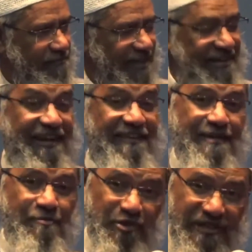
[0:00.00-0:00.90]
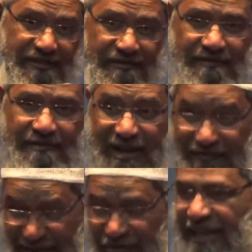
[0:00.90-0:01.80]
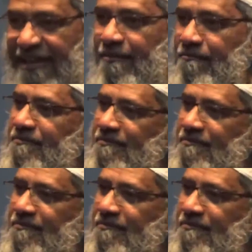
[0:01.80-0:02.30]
the Narendra Modi, I would like to thank him.